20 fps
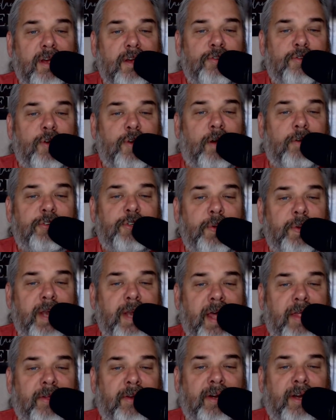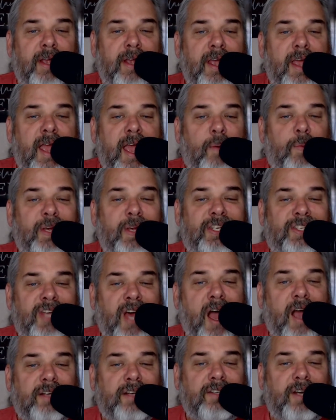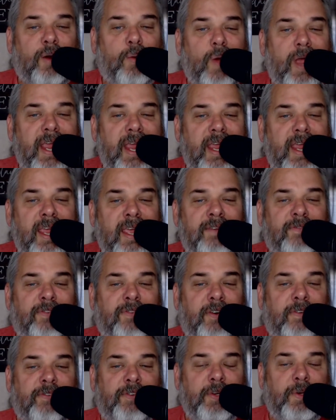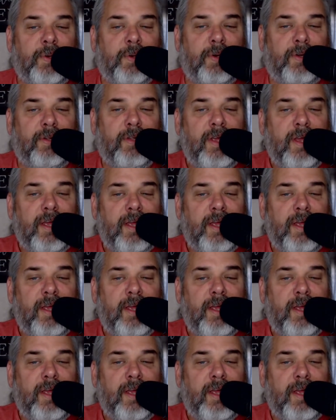Drove to another, and we talked our way in for fuel.